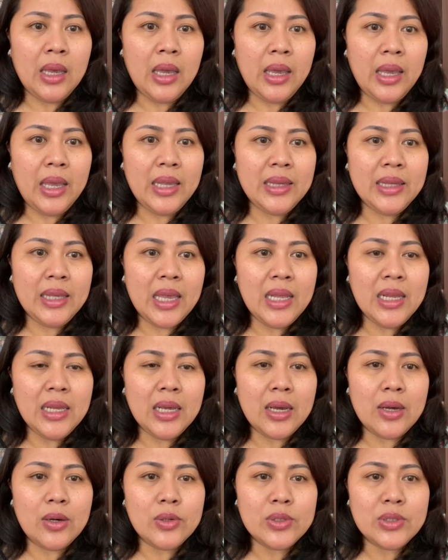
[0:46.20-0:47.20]
It can
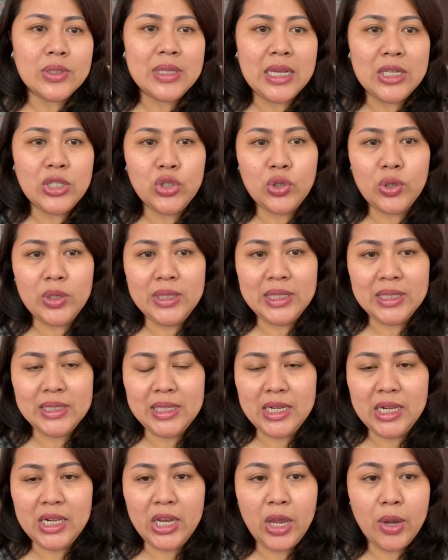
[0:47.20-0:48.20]
cause
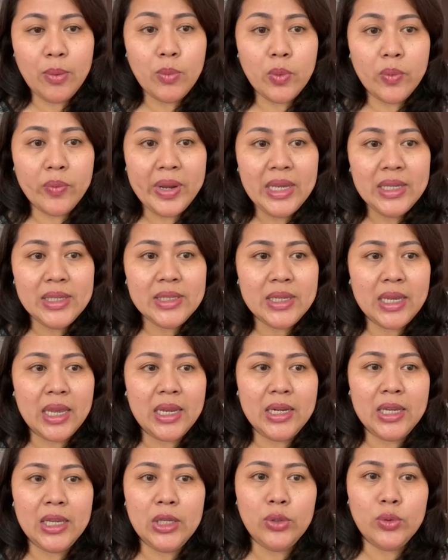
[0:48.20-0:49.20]
gastrointestinal hemorrhage
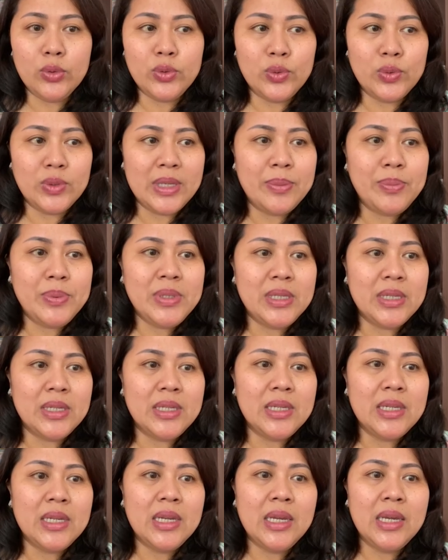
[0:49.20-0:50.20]
and
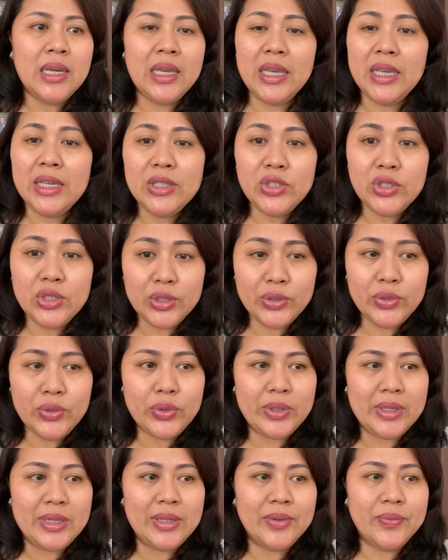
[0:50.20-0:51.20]
intussusception in
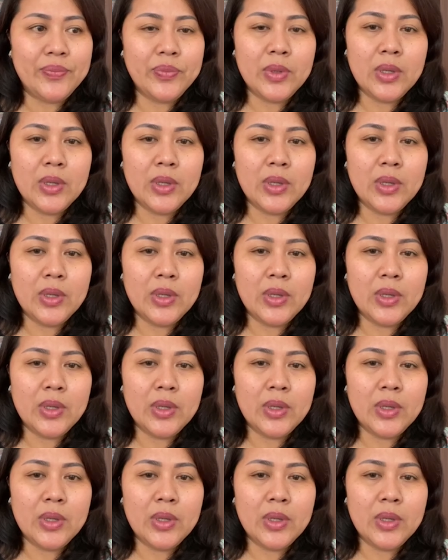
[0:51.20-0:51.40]
children.